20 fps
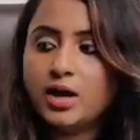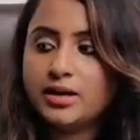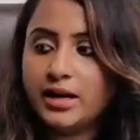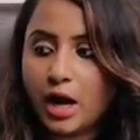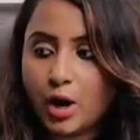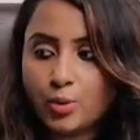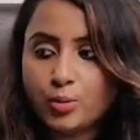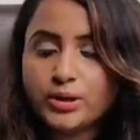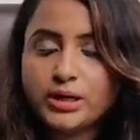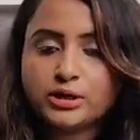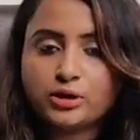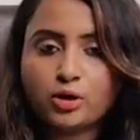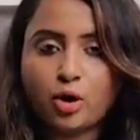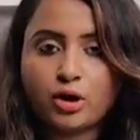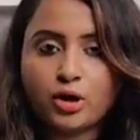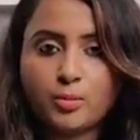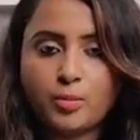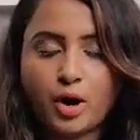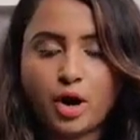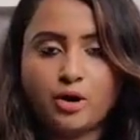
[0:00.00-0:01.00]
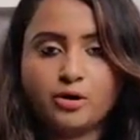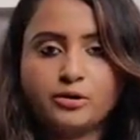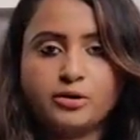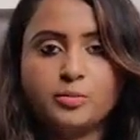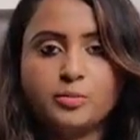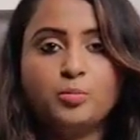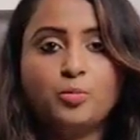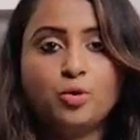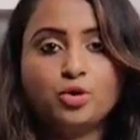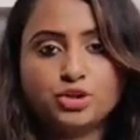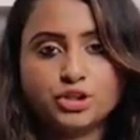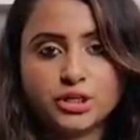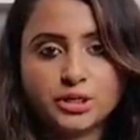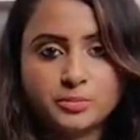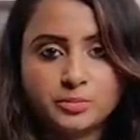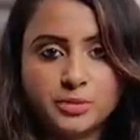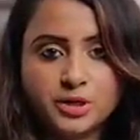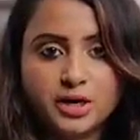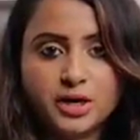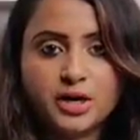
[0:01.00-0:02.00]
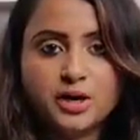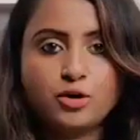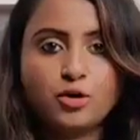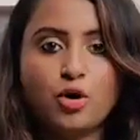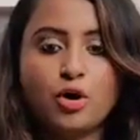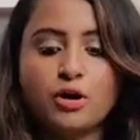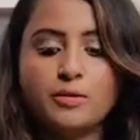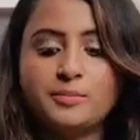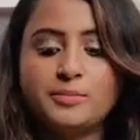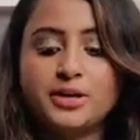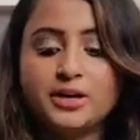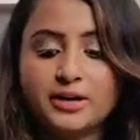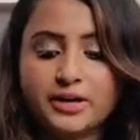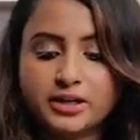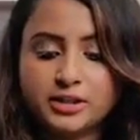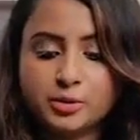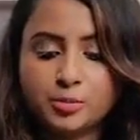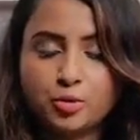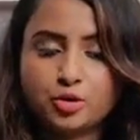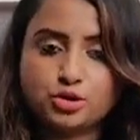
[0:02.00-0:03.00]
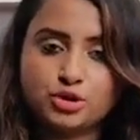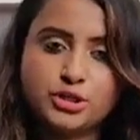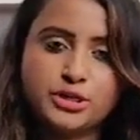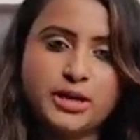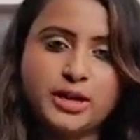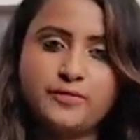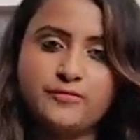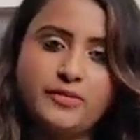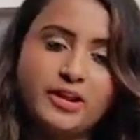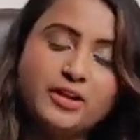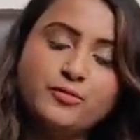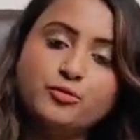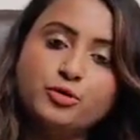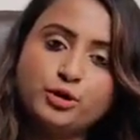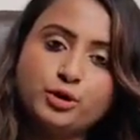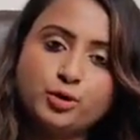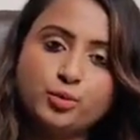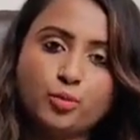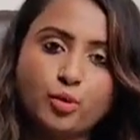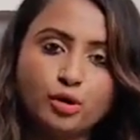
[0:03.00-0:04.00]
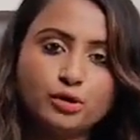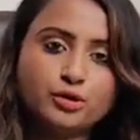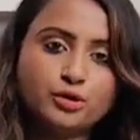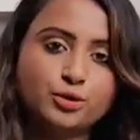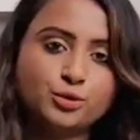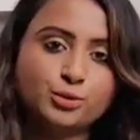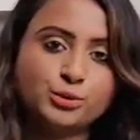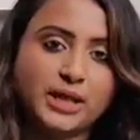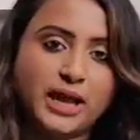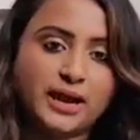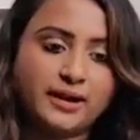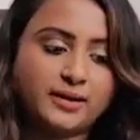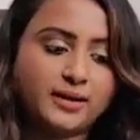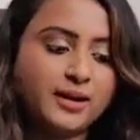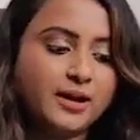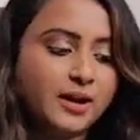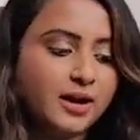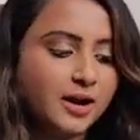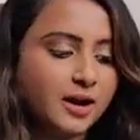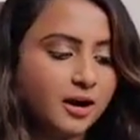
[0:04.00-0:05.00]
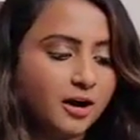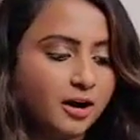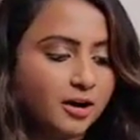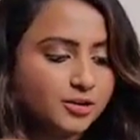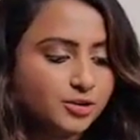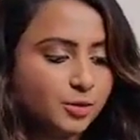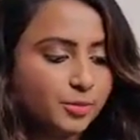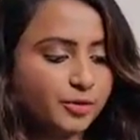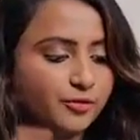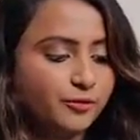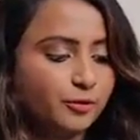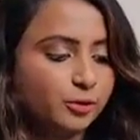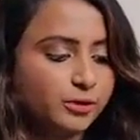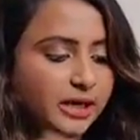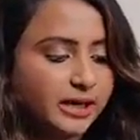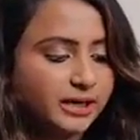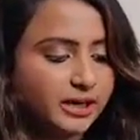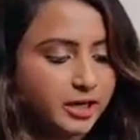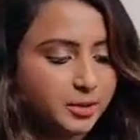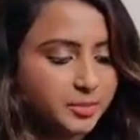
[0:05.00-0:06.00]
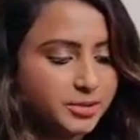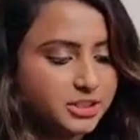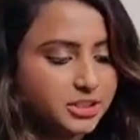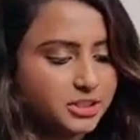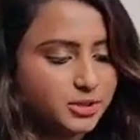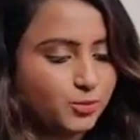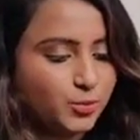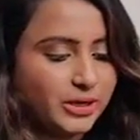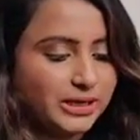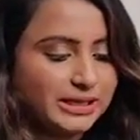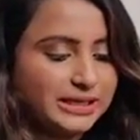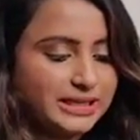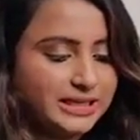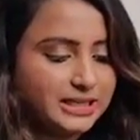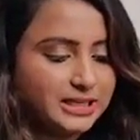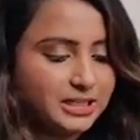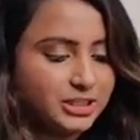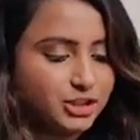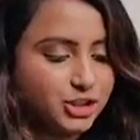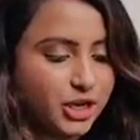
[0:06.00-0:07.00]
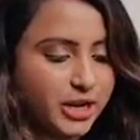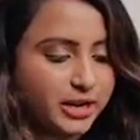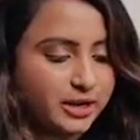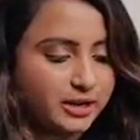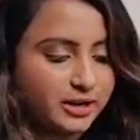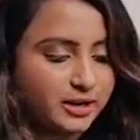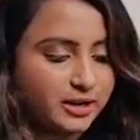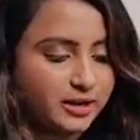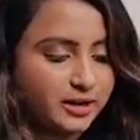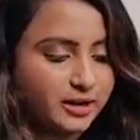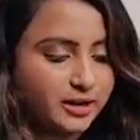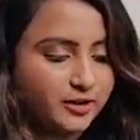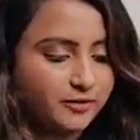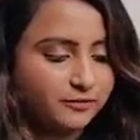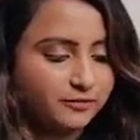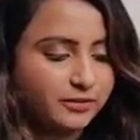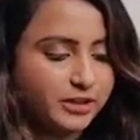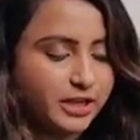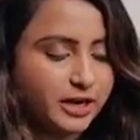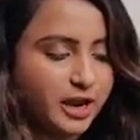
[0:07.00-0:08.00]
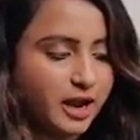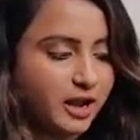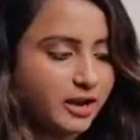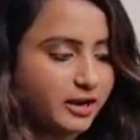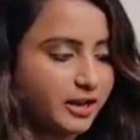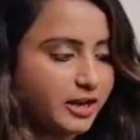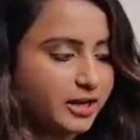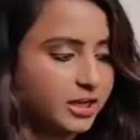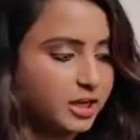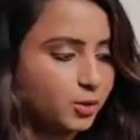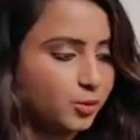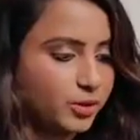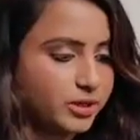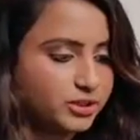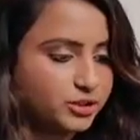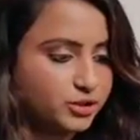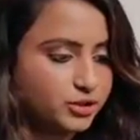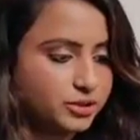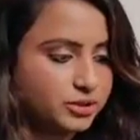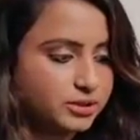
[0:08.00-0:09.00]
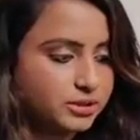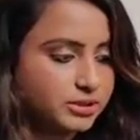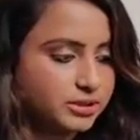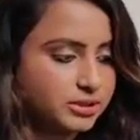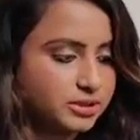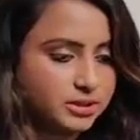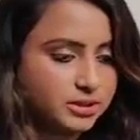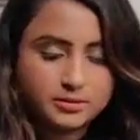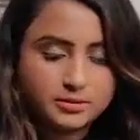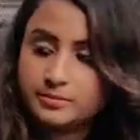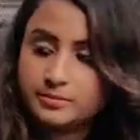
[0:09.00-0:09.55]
Now we'll talk about motion blur or blurring the motion, and when would you want to do that. So before that, let me just quickly check if there are any questions.